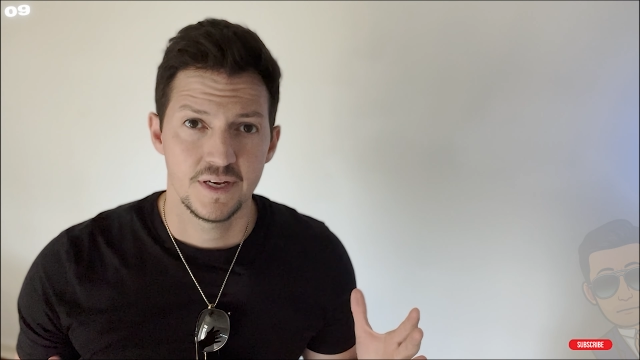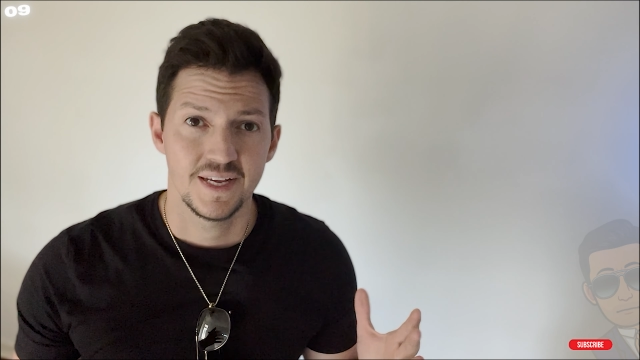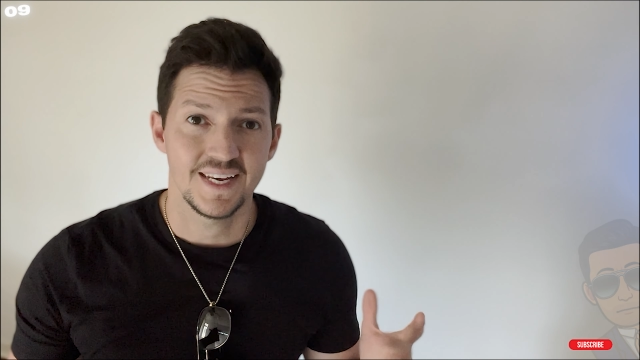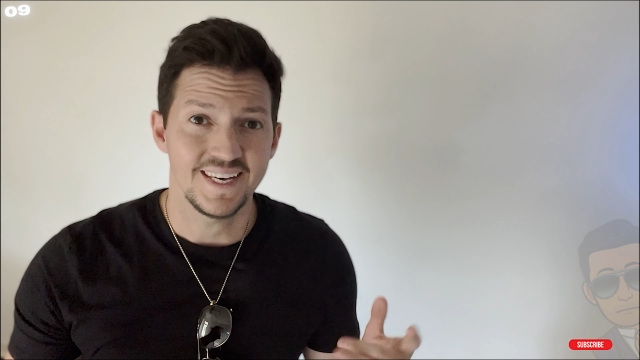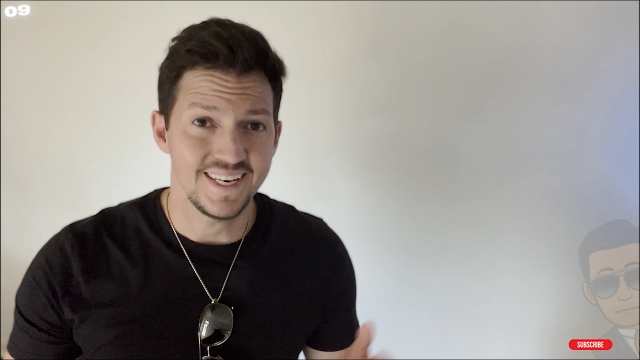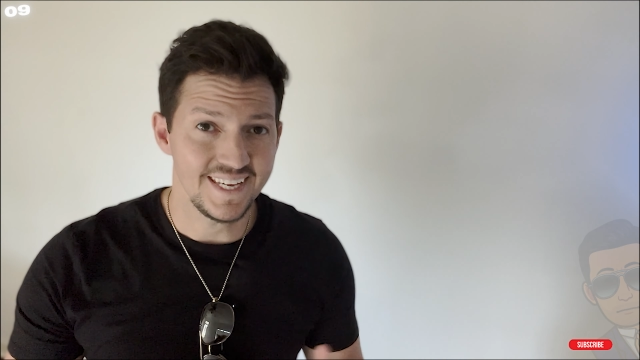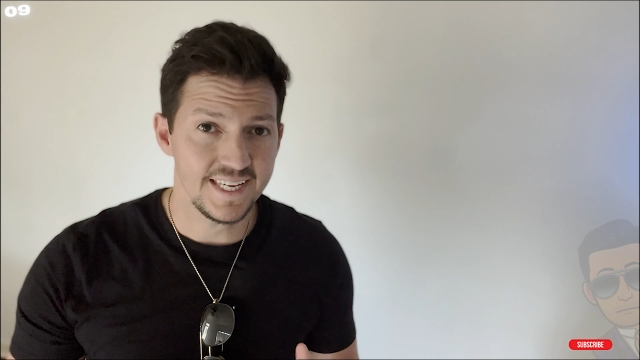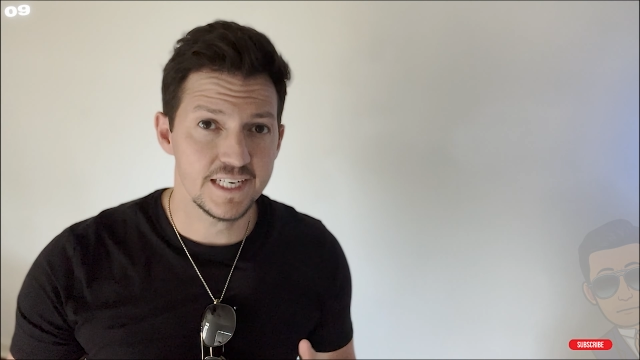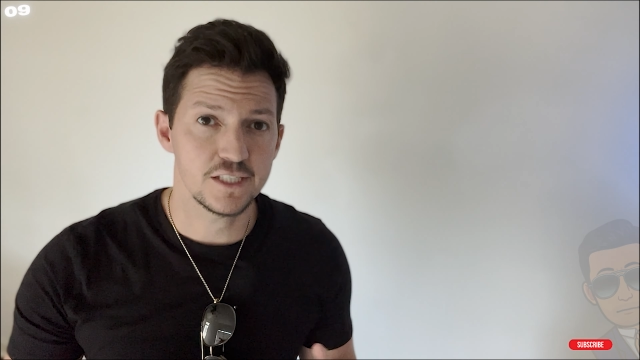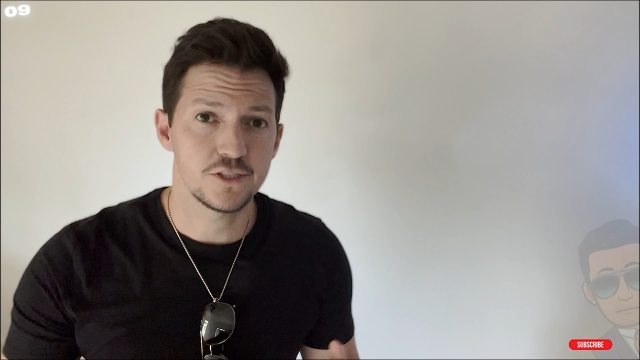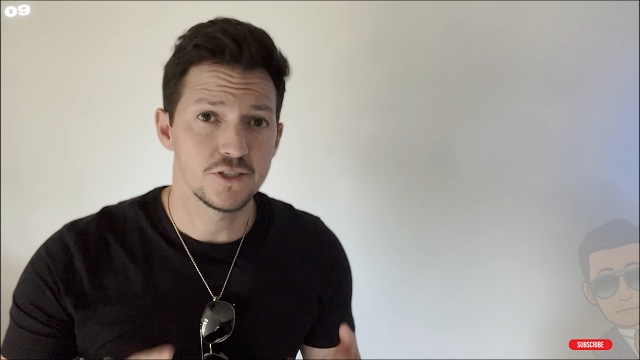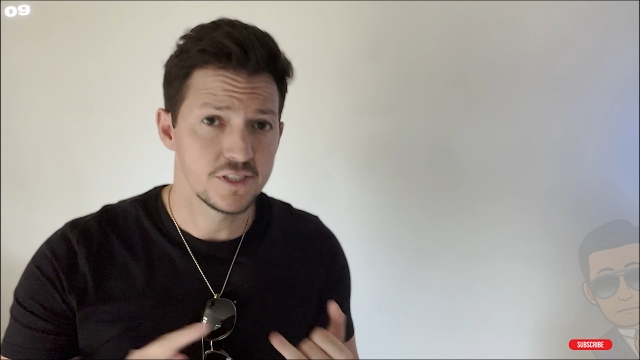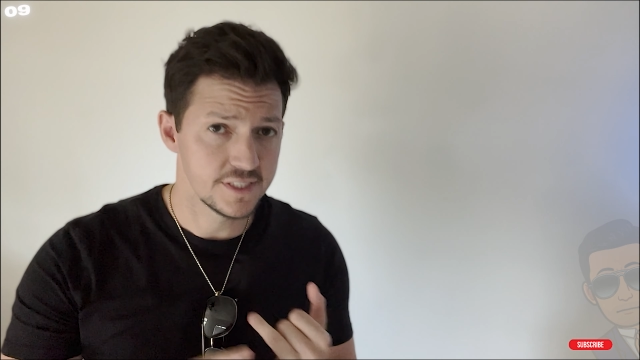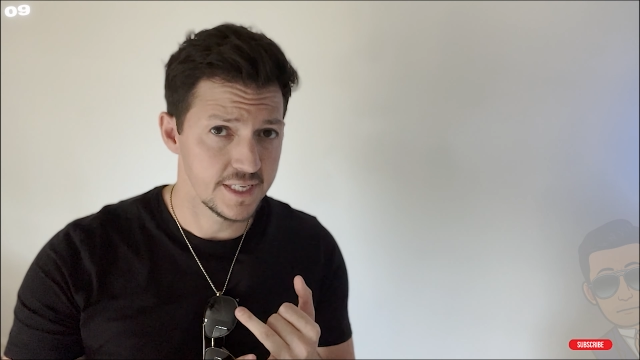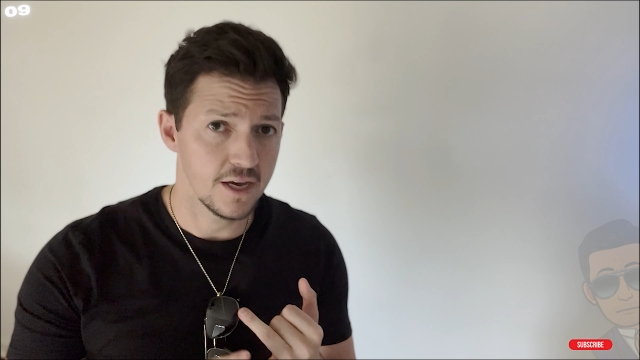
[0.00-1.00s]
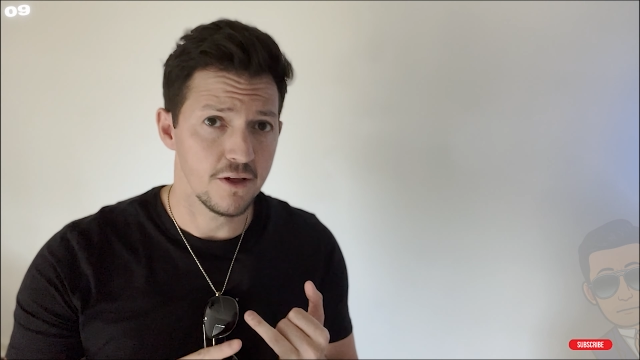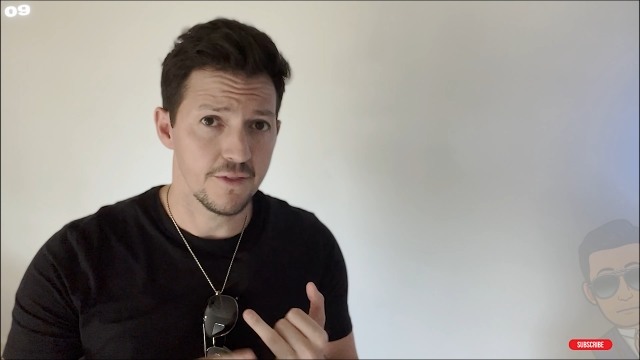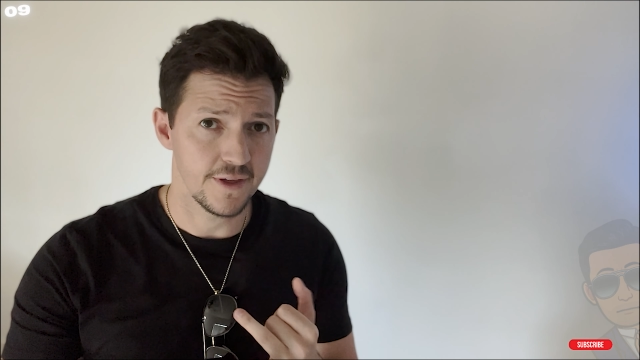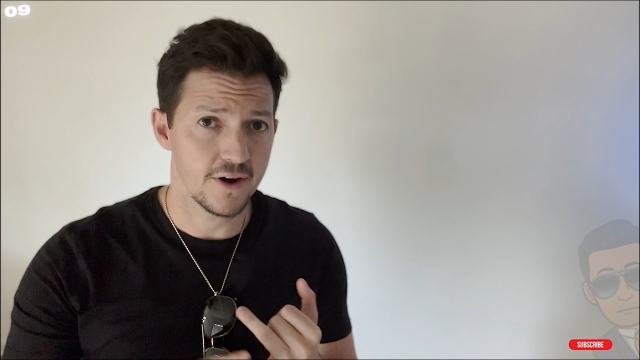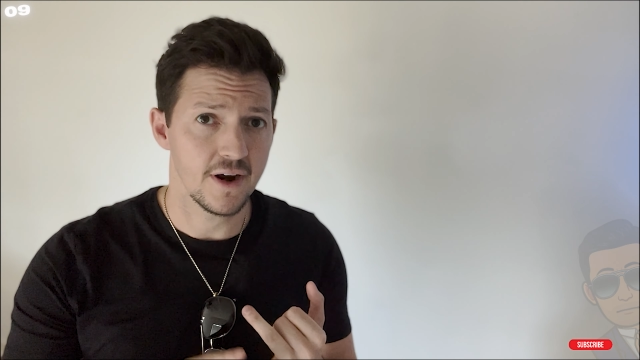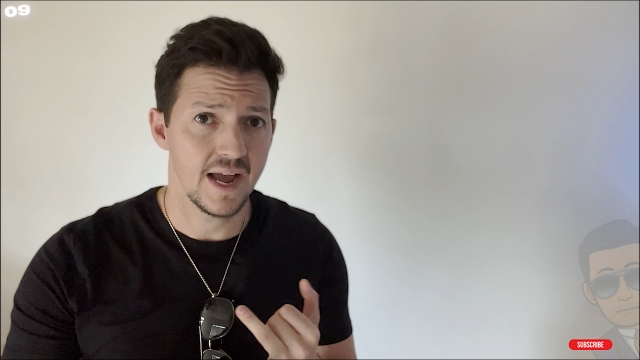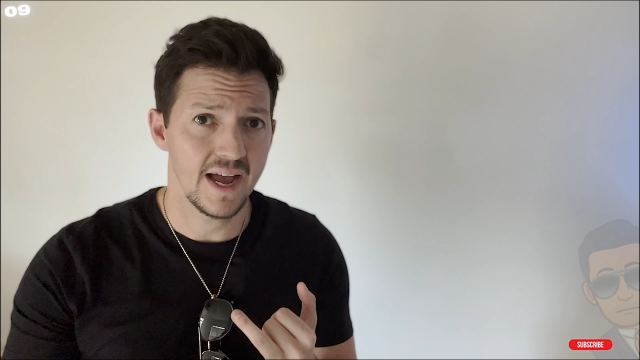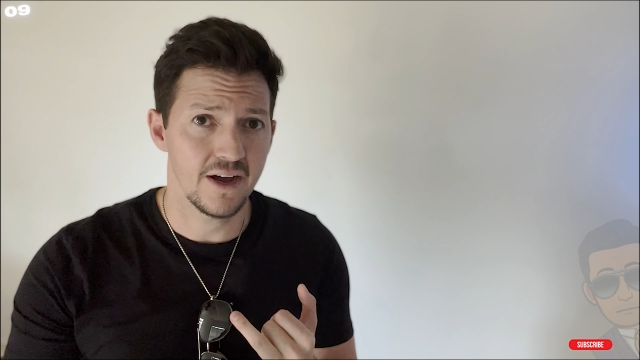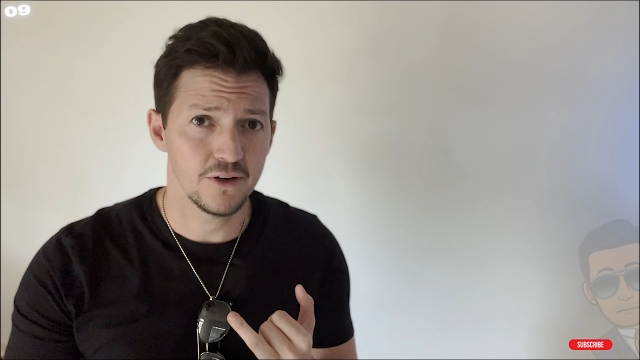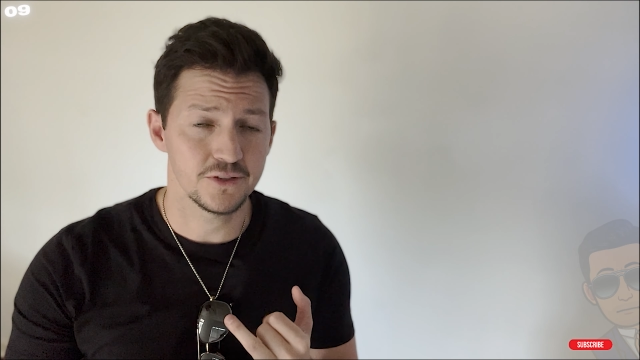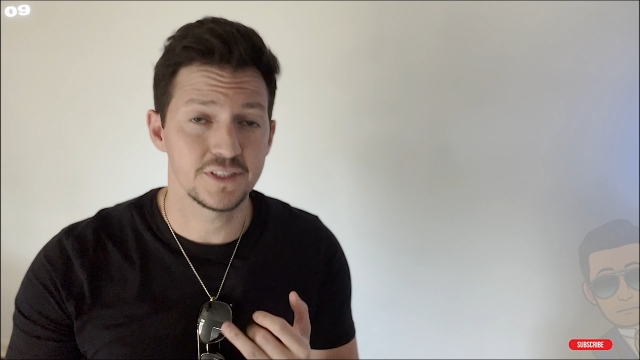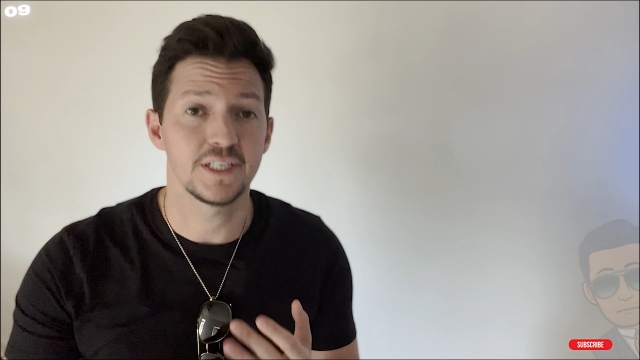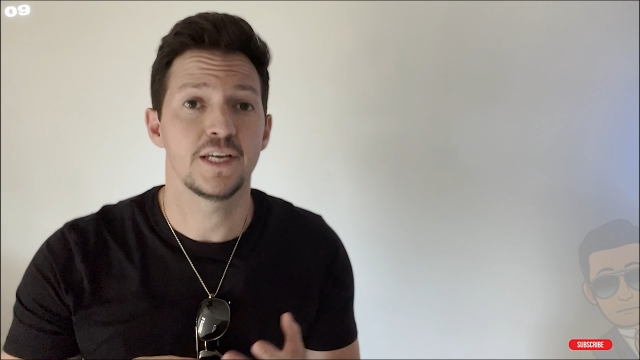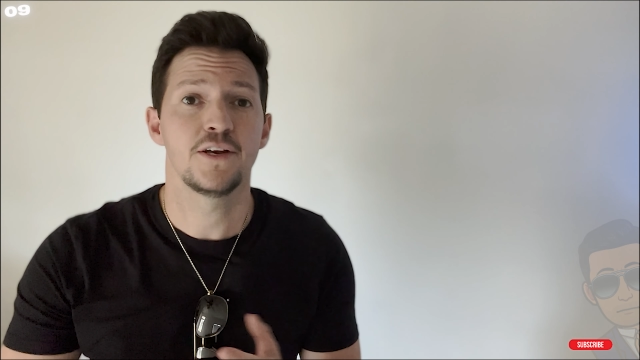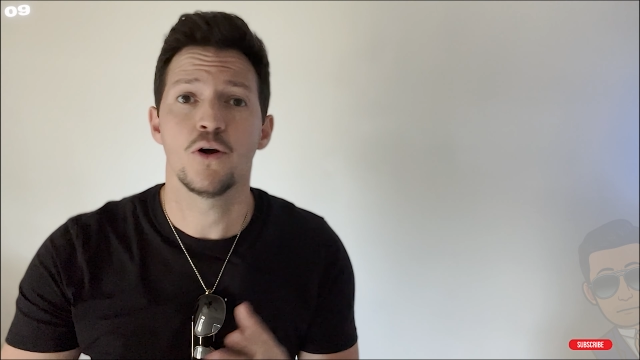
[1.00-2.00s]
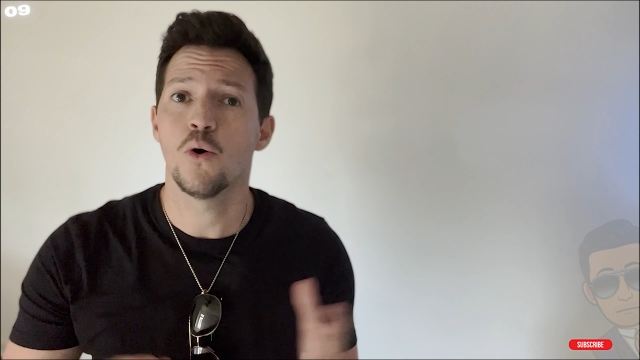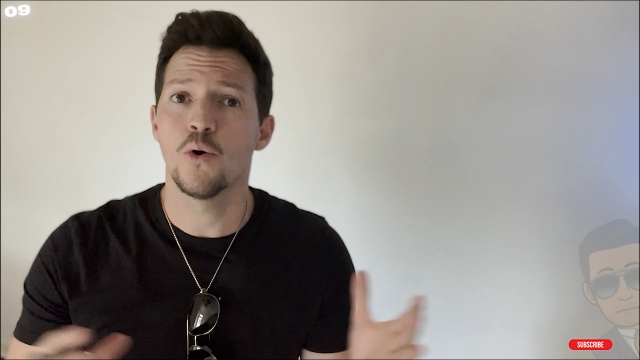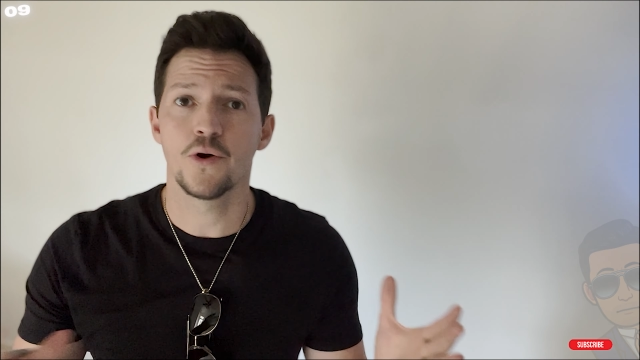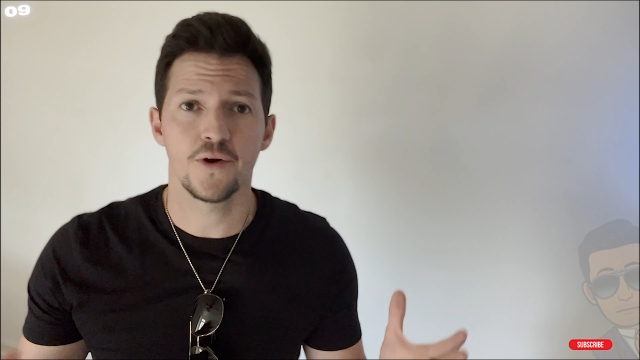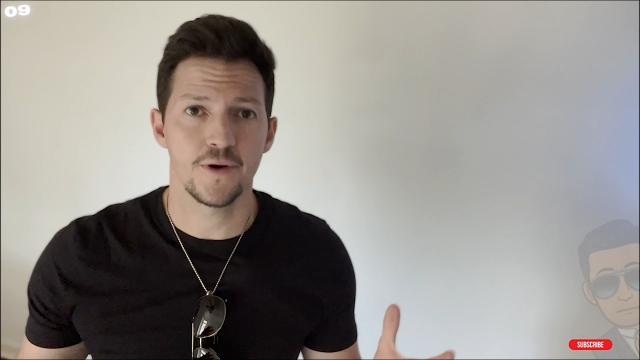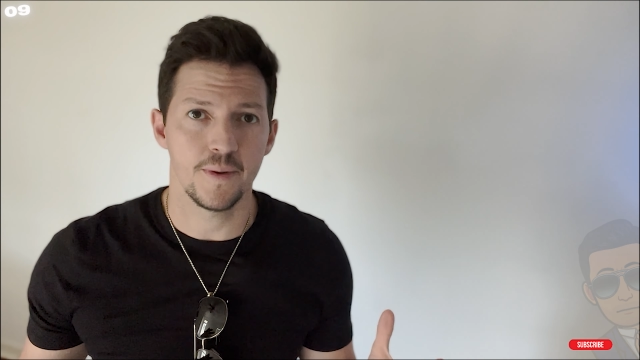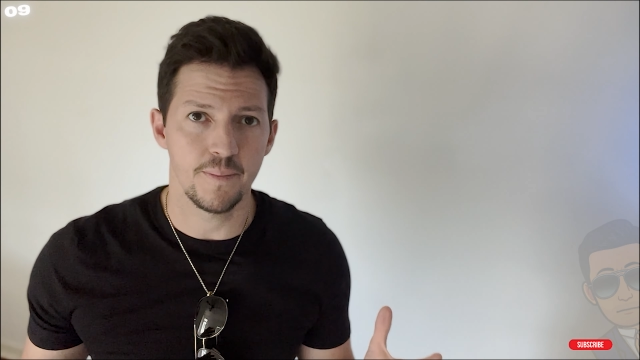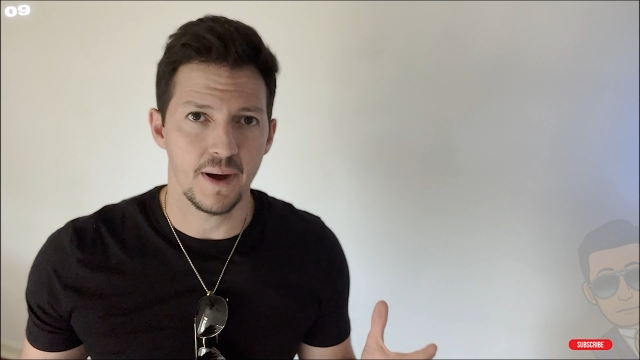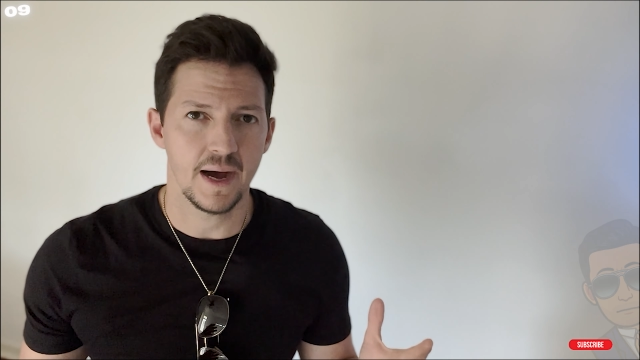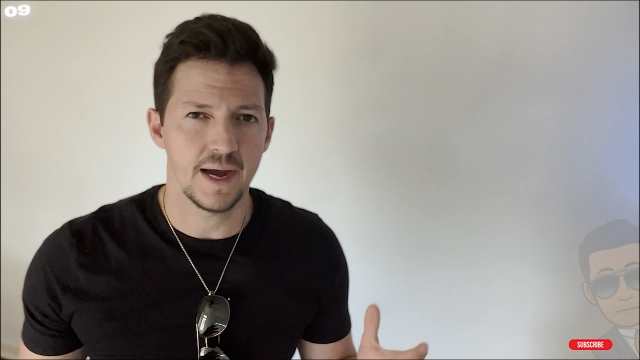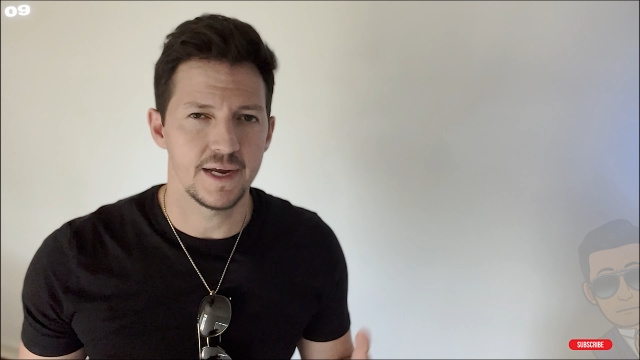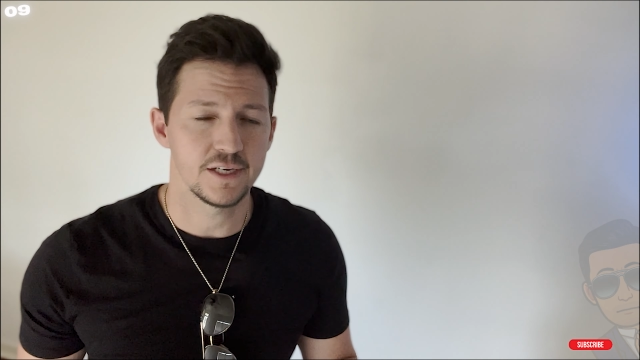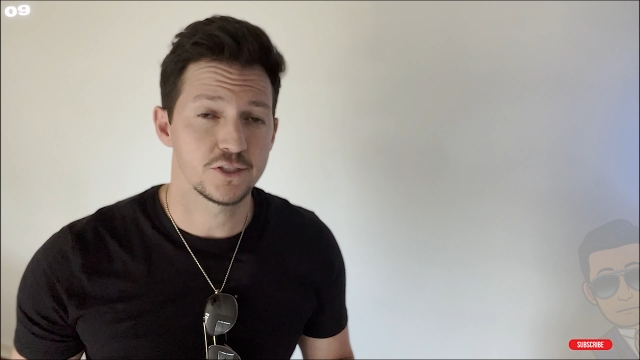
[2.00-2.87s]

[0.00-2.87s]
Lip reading: needed to sell their house in order to buy.